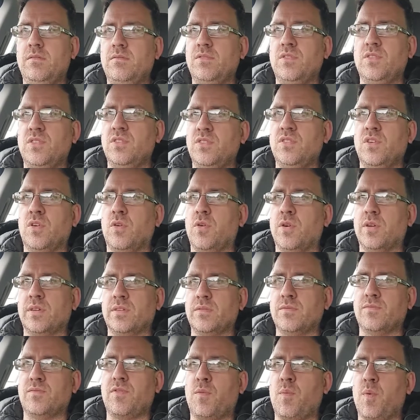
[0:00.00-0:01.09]
you know,
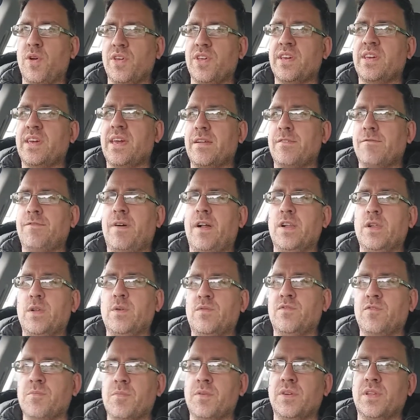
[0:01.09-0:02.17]
for what you get value
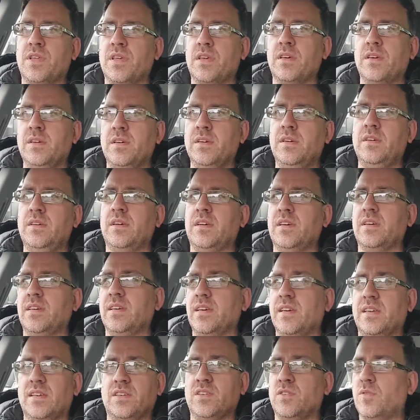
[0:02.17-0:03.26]
for money,
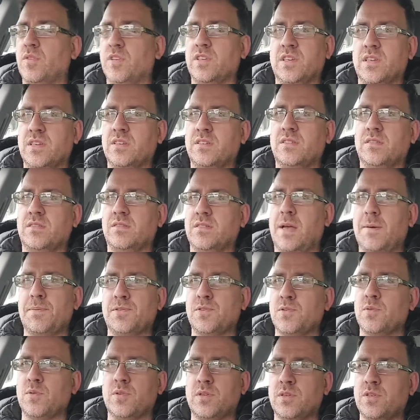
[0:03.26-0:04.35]
you know, it's
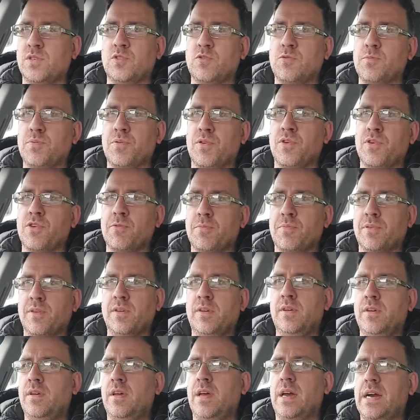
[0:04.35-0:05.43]
absolutely superb.
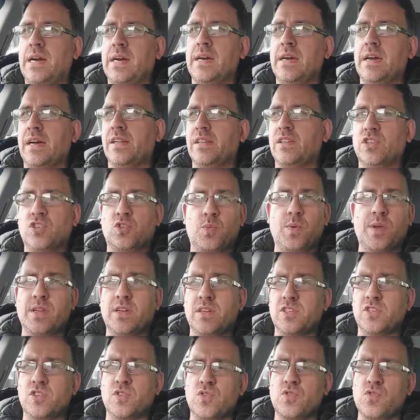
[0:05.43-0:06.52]
And the
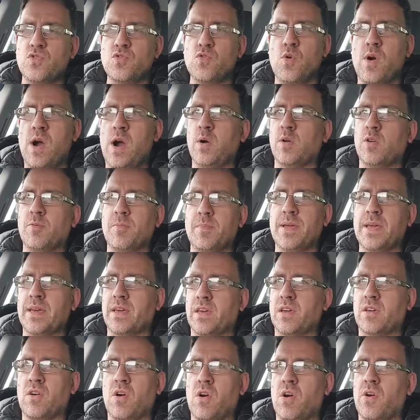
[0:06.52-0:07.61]
Swedish know how to make a
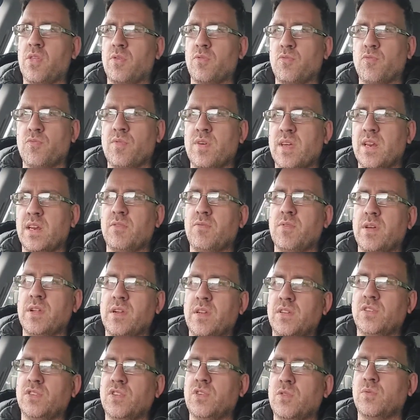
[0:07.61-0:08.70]
car, they really, really
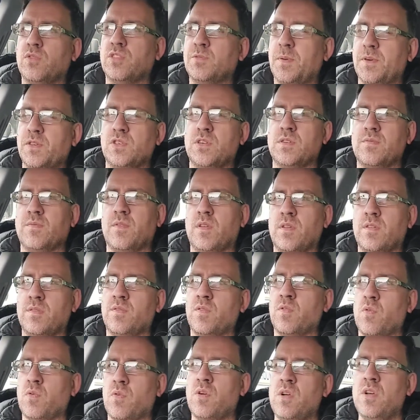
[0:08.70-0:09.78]
do, especially
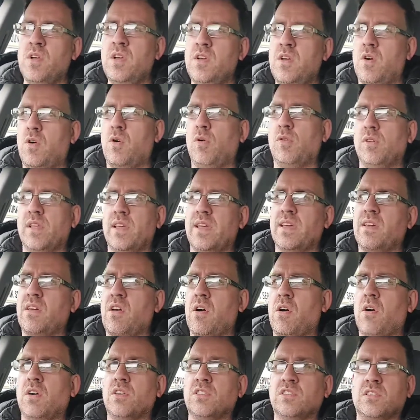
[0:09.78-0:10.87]
Volvo. All their
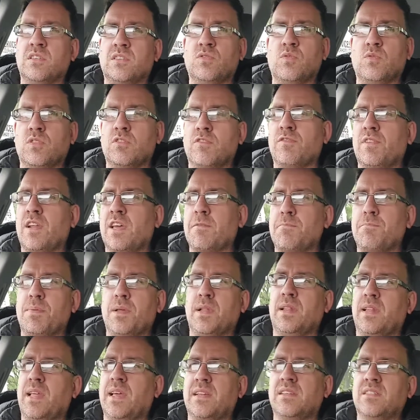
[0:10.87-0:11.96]
cars are sort of like
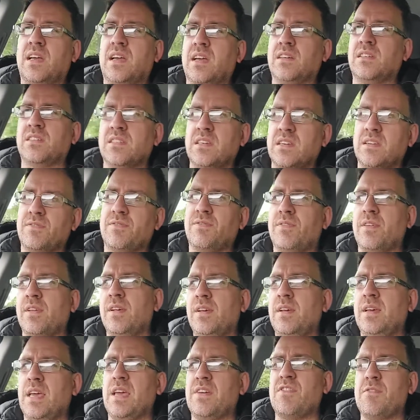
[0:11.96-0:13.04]
built like tanks, and
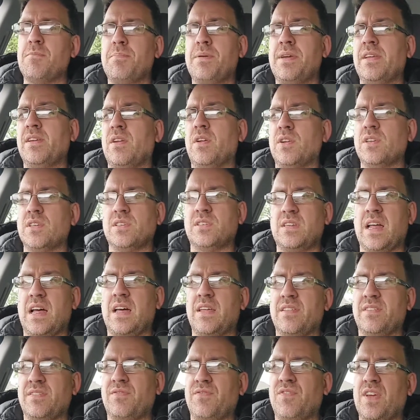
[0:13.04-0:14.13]
if I'm being honest, I
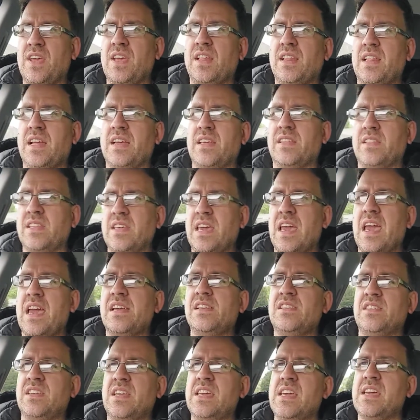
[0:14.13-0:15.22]
feel like the
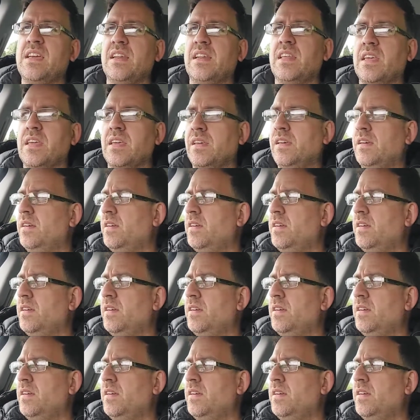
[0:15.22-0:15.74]
S80,